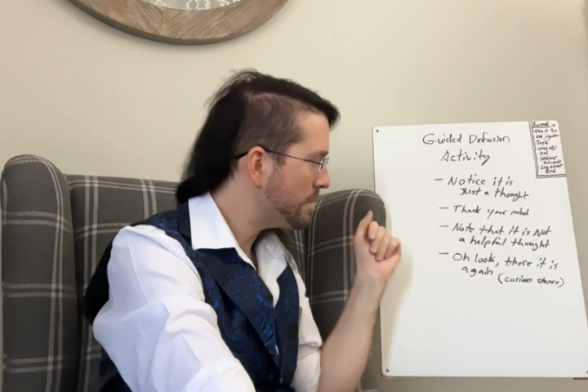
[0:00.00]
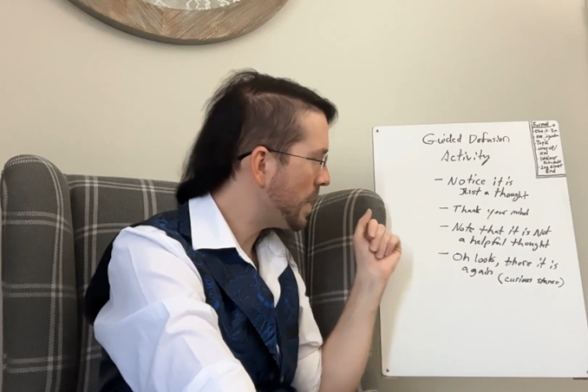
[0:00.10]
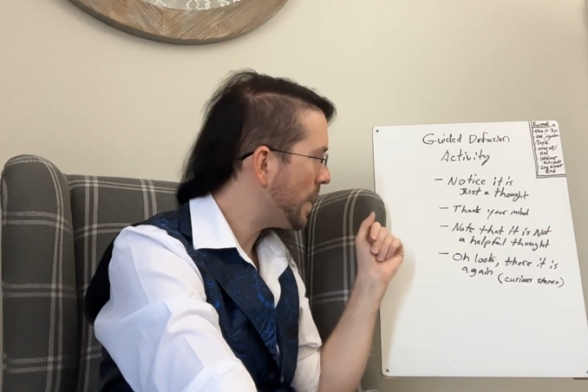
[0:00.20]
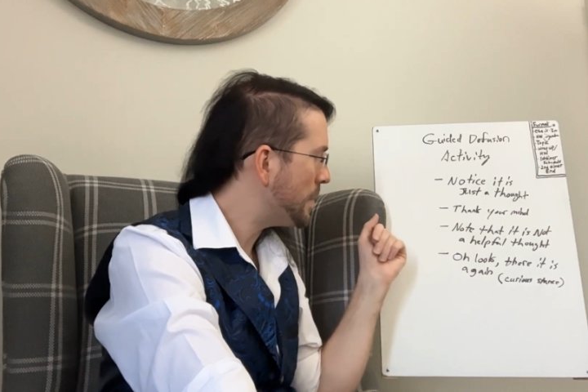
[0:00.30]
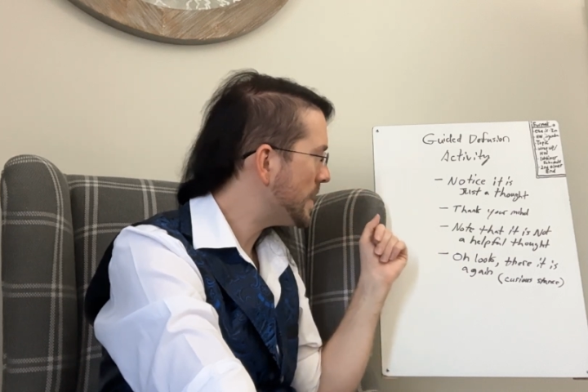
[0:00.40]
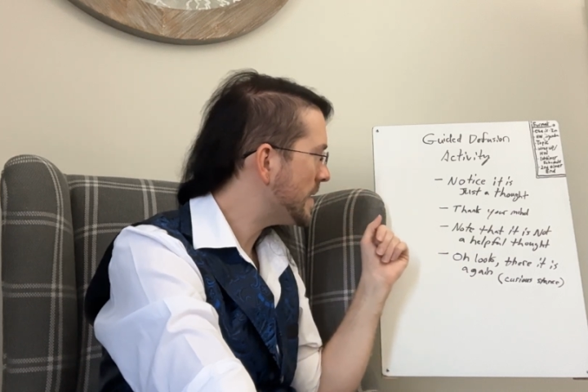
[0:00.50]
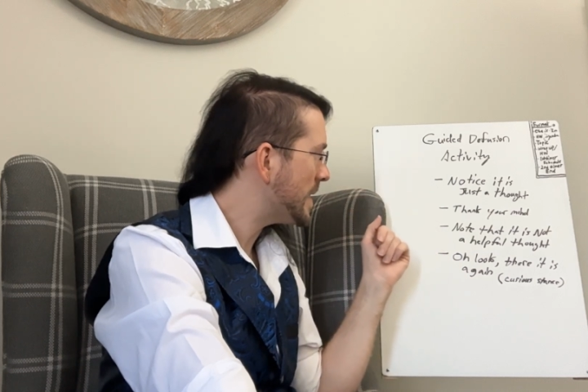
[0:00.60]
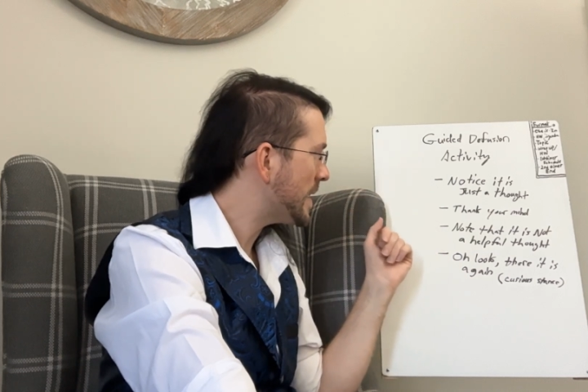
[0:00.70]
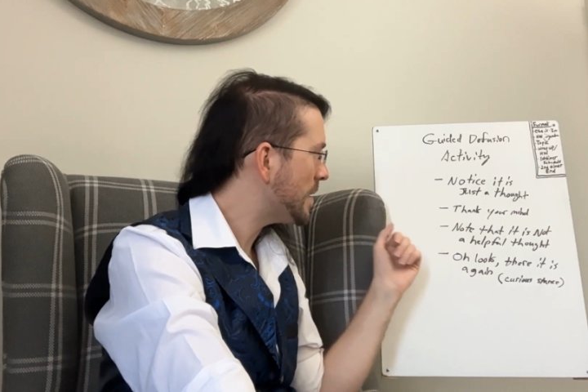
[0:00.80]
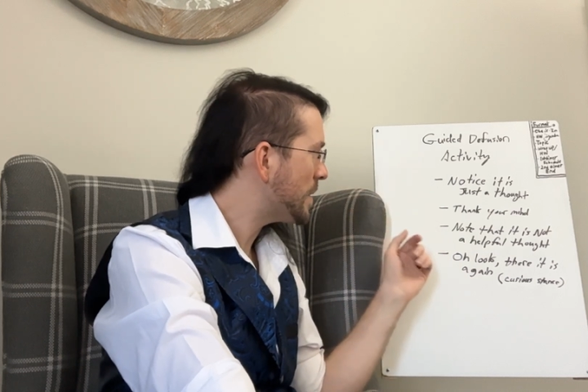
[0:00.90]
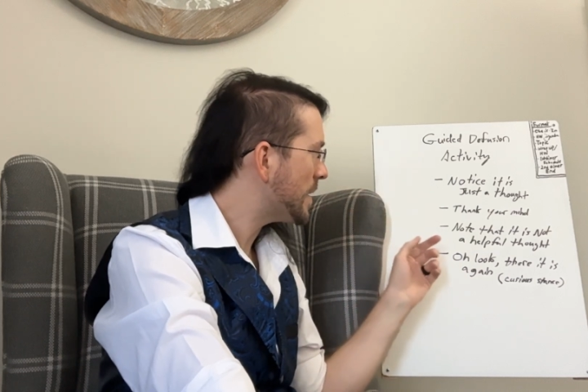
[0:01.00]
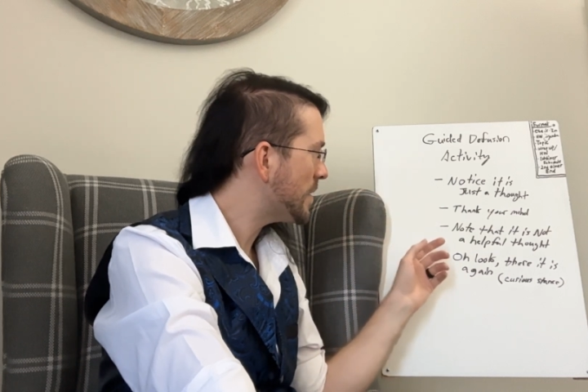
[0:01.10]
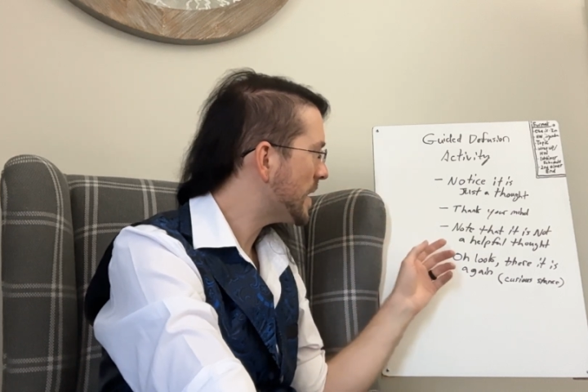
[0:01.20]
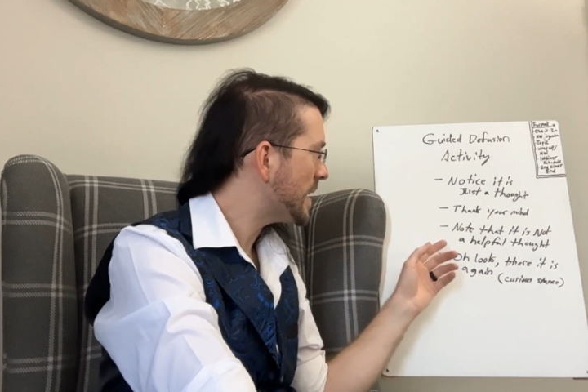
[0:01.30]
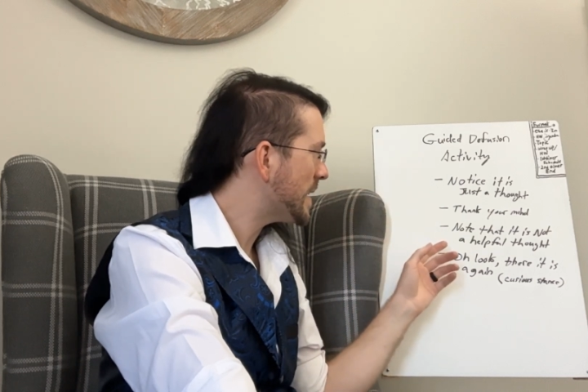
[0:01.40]
Pop it in there,
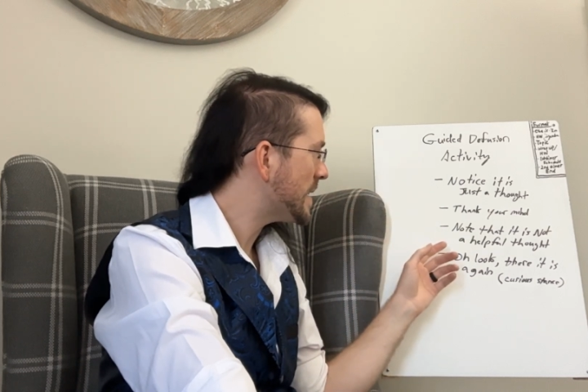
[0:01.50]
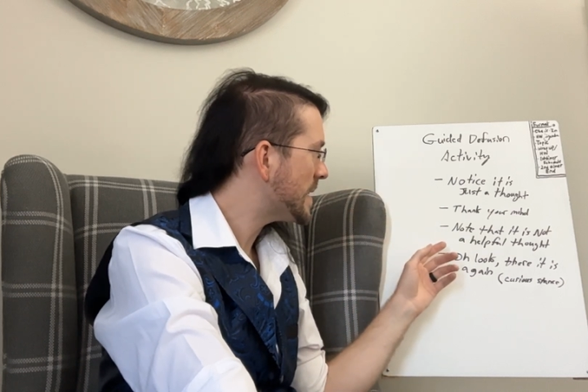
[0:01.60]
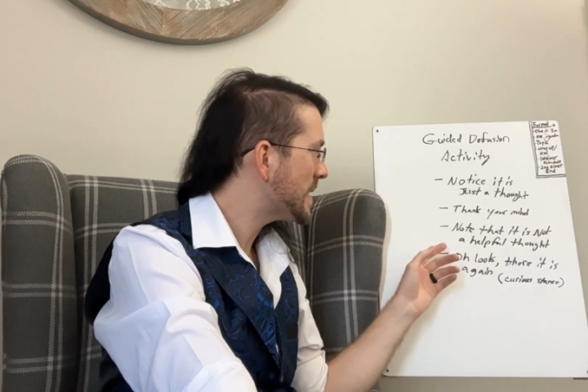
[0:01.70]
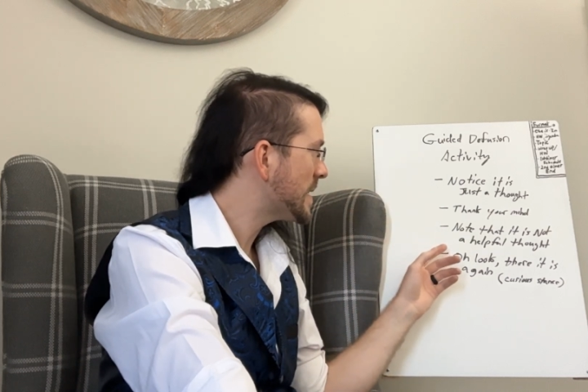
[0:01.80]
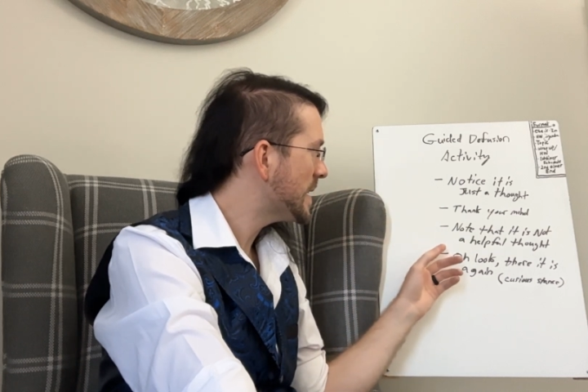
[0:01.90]
whatever that is.